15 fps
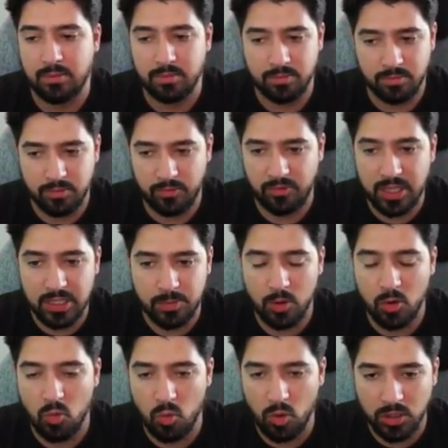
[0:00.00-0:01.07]
Facebook
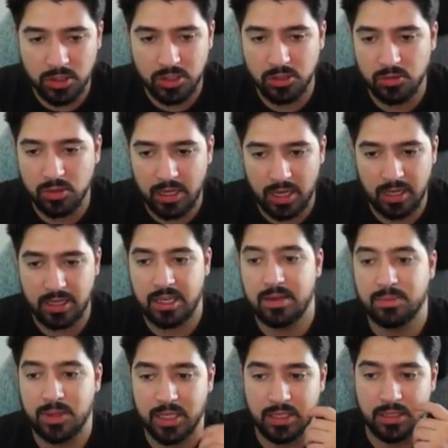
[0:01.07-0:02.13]
wants you to kind of keep
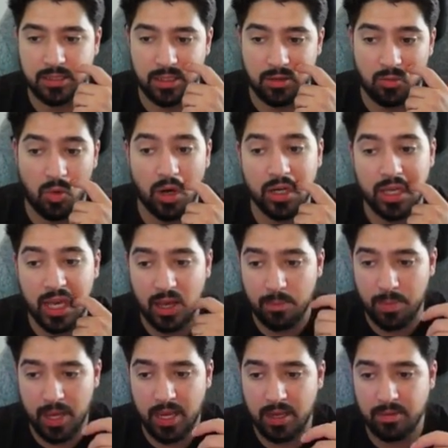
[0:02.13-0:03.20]
things in one
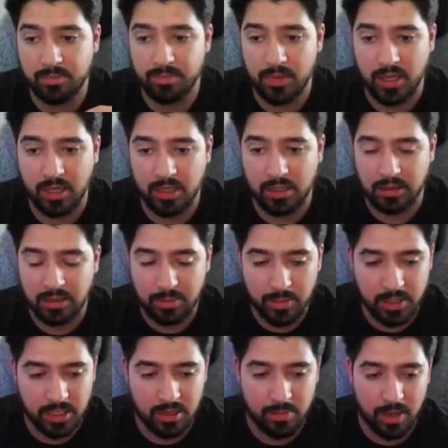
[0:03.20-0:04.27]
campaign and limit the
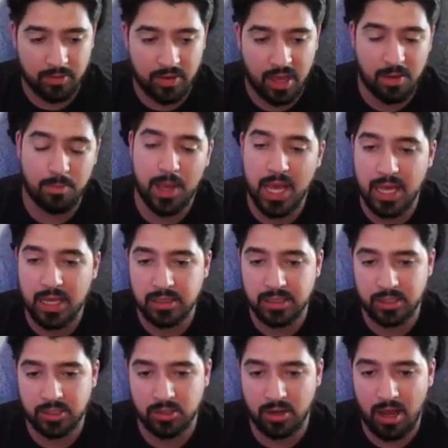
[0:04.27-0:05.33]
amount of campaigns that
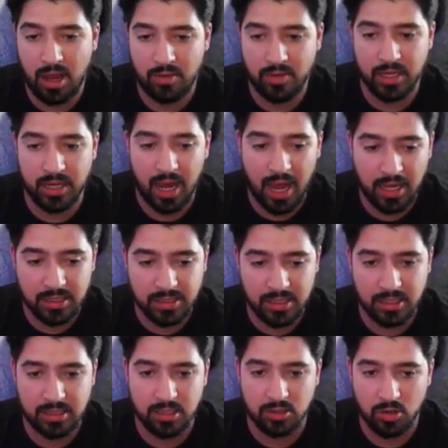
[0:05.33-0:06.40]
you're having and ad sets
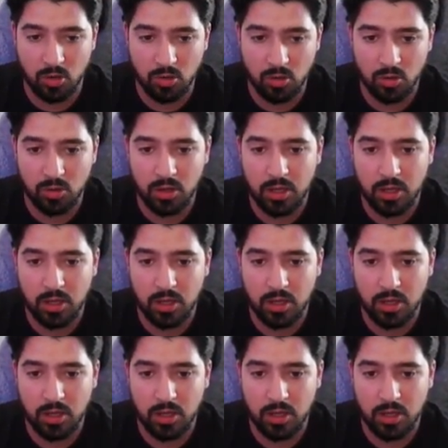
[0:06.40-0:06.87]
in total.